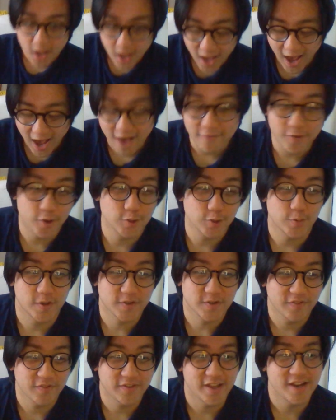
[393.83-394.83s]
I had videos when I
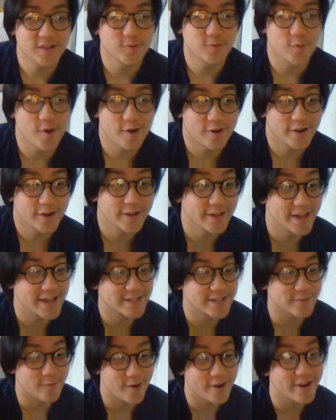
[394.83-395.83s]
was 15. It's weird.
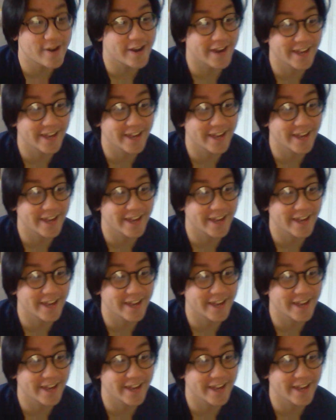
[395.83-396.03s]
It's weird.